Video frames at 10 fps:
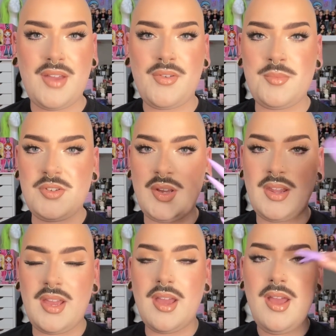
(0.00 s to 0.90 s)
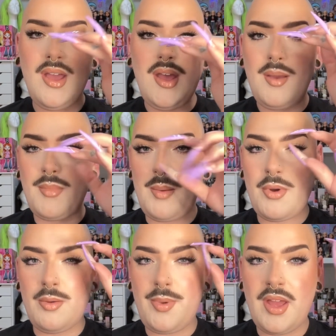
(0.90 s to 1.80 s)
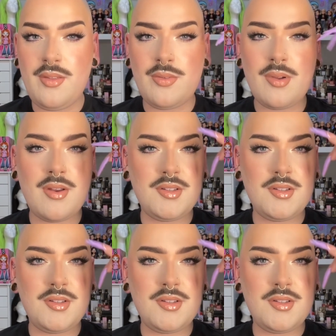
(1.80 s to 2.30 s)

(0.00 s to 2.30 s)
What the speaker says: If I'm doing like my brow pen throughout,